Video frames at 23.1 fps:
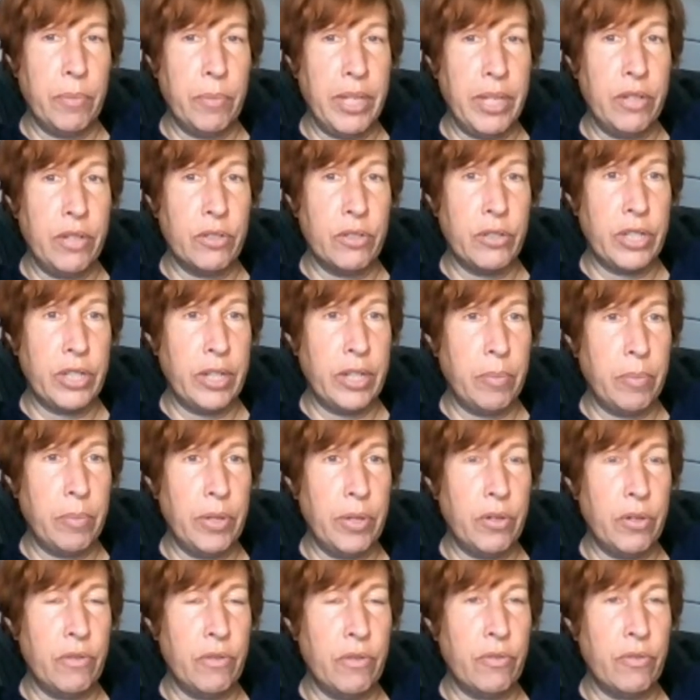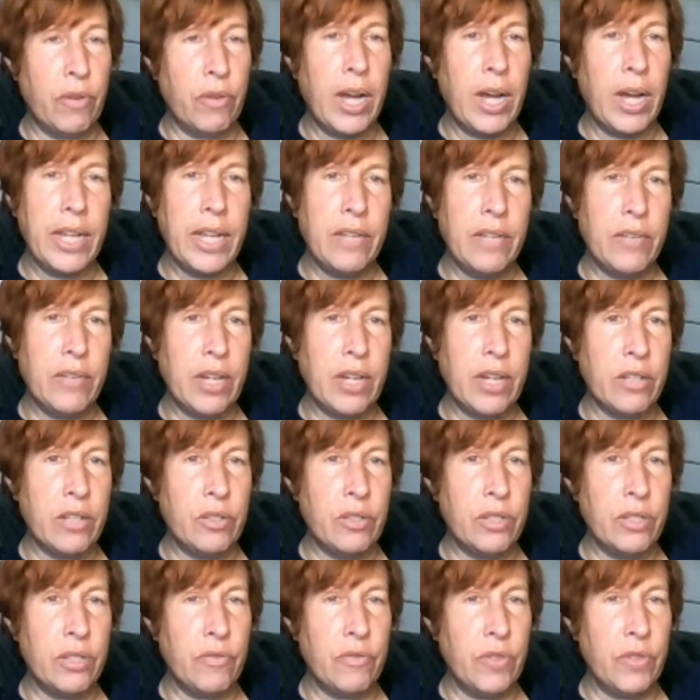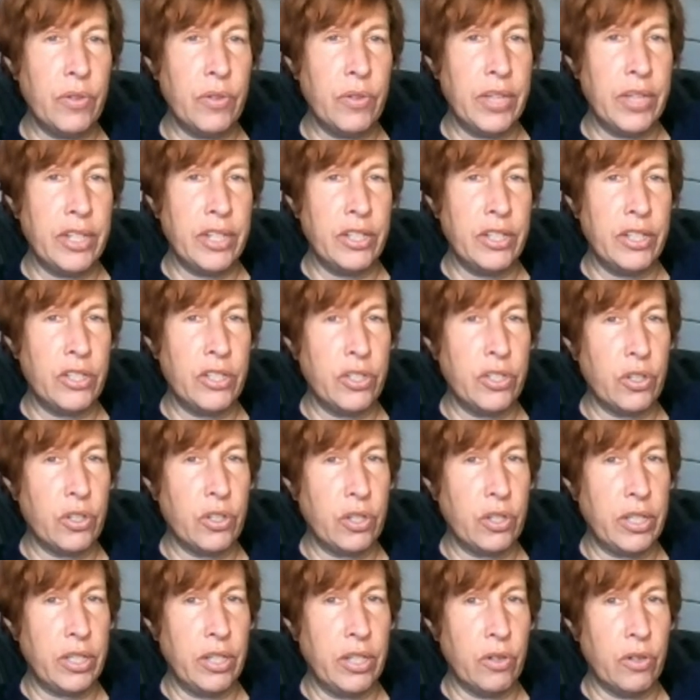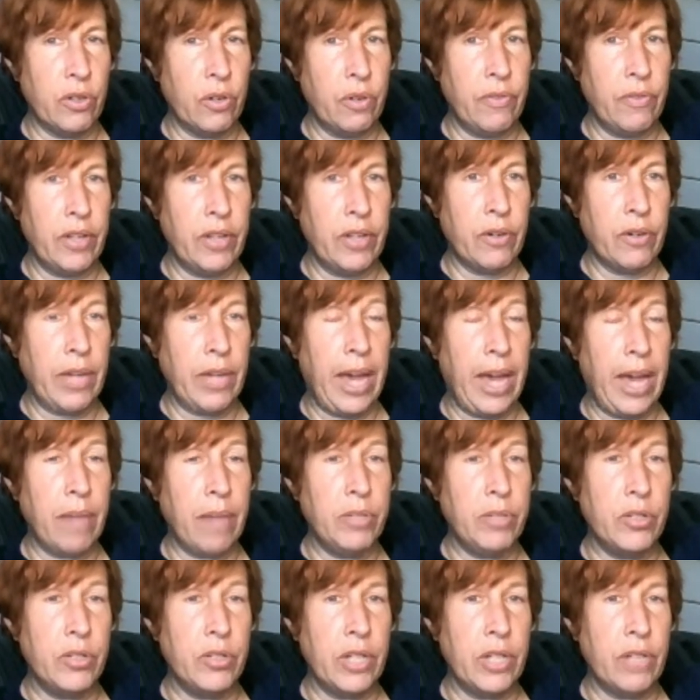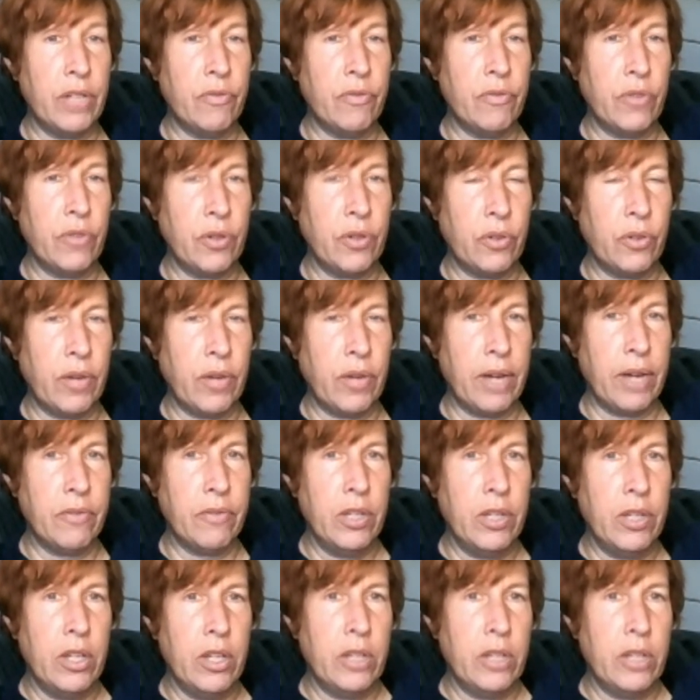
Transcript: meteors can appear in a variety of colors if viewing conditions are clear or if they are captured in a photograph.